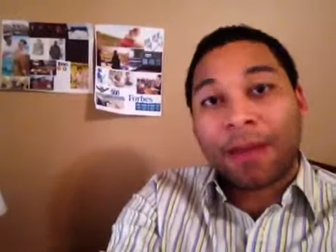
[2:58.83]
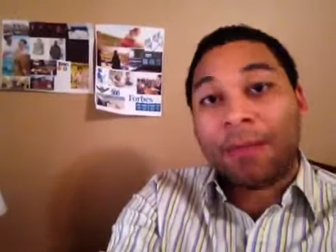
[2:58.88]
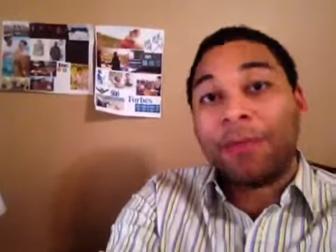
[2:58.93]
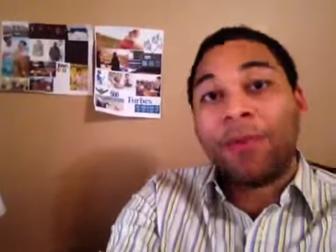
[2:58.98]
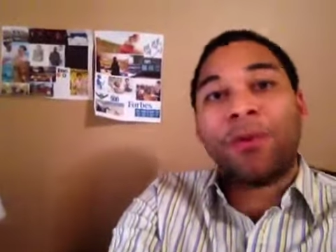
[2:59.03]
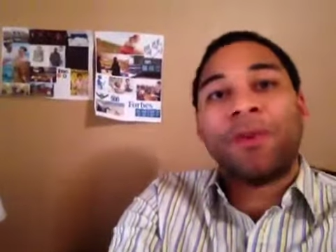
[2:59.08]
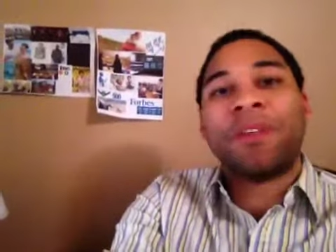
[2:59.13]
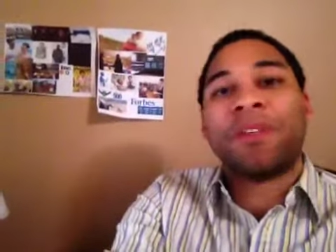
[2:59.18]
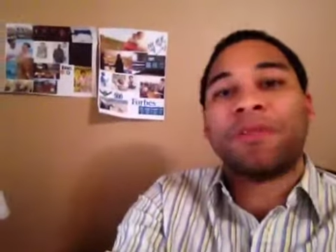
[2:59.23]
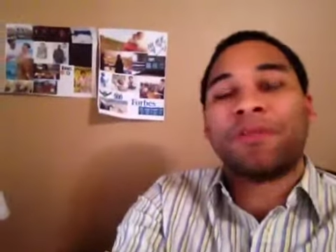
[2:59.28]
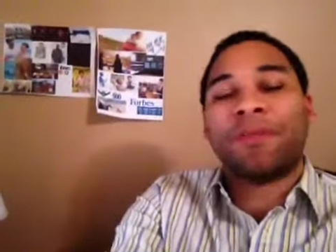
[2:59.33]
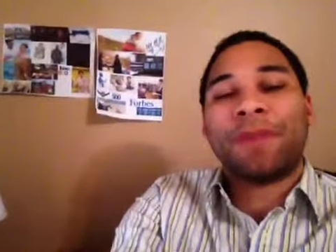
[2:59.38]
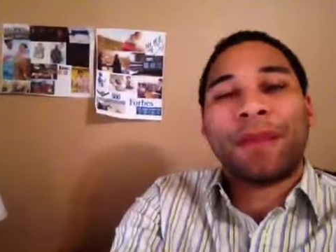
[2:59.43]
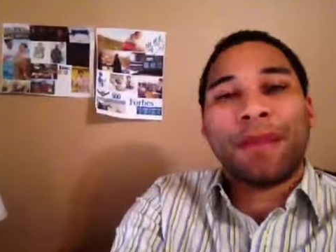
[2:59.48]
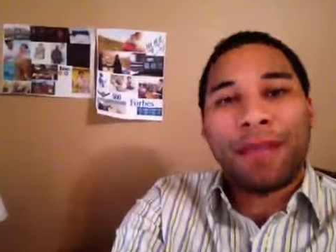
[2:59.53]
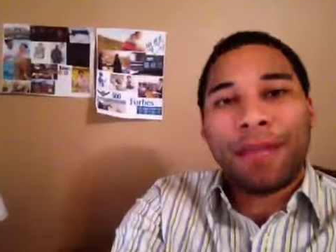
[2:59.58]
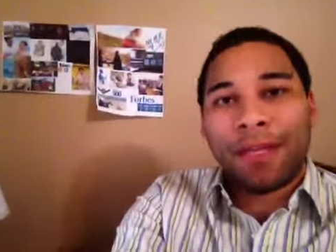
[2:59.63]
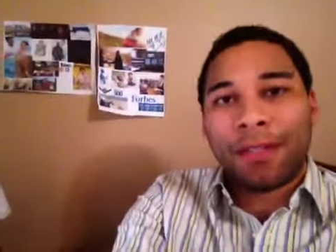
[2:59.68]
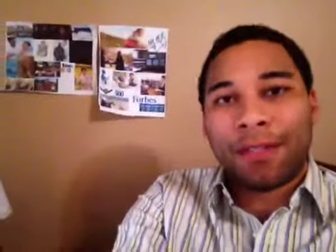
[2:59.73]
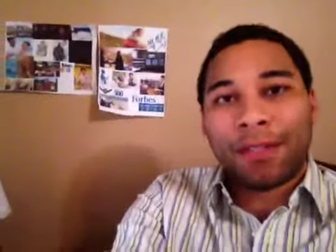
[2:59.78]
I'm doing this for my
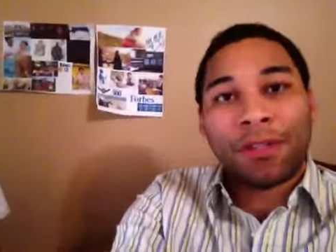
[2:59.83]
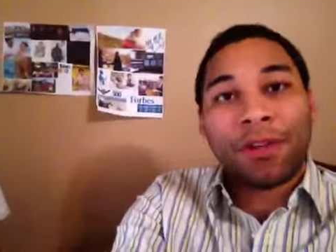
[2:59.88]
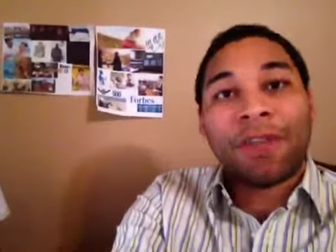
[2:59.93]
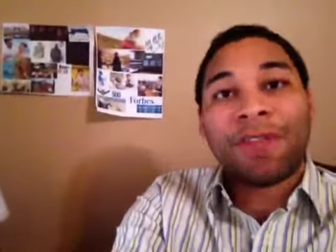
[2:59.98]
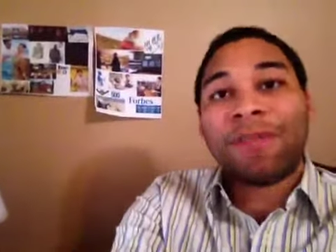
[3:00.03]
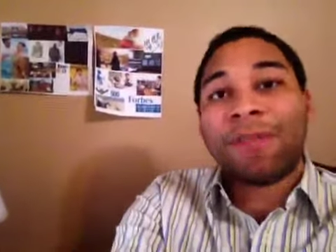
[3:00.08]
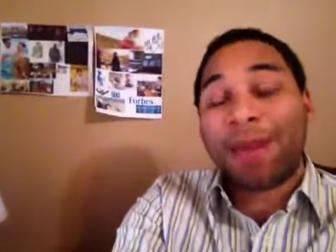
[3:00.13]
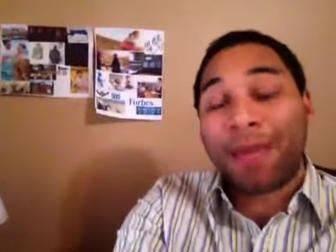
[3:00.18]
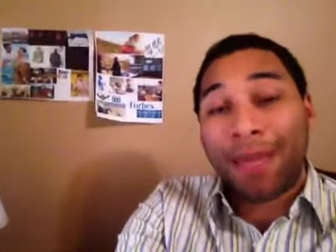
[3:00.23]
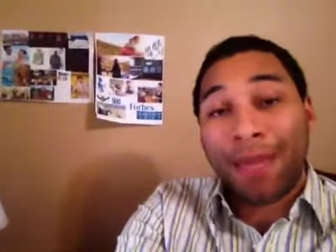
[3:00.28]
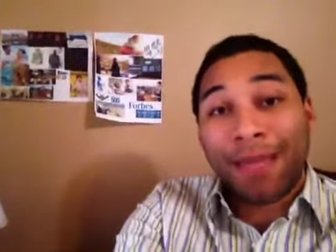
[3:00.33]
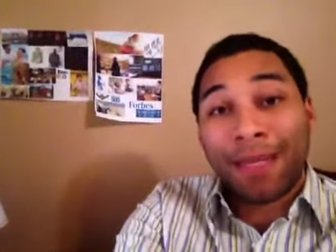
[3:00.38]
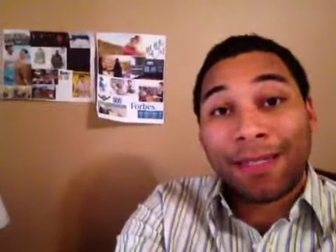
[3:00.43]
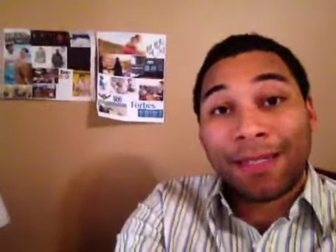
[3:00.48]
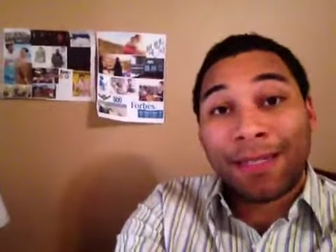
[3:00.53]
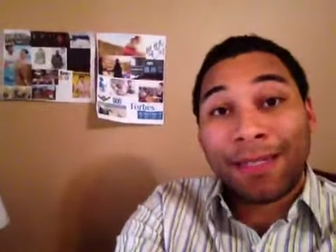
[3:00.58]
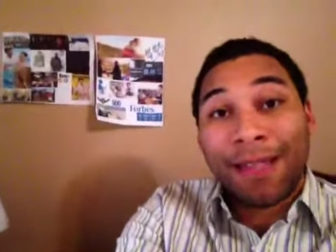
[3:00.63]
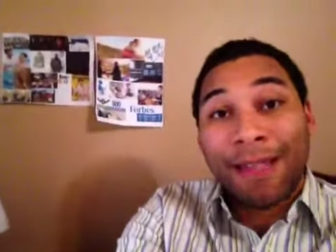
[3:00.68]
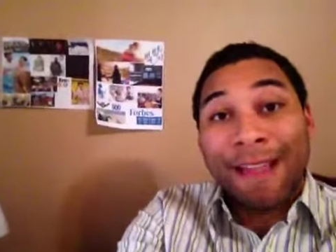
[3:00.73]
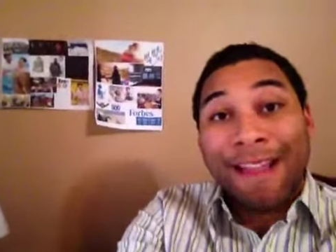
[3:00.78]
kids. It's all for my kids.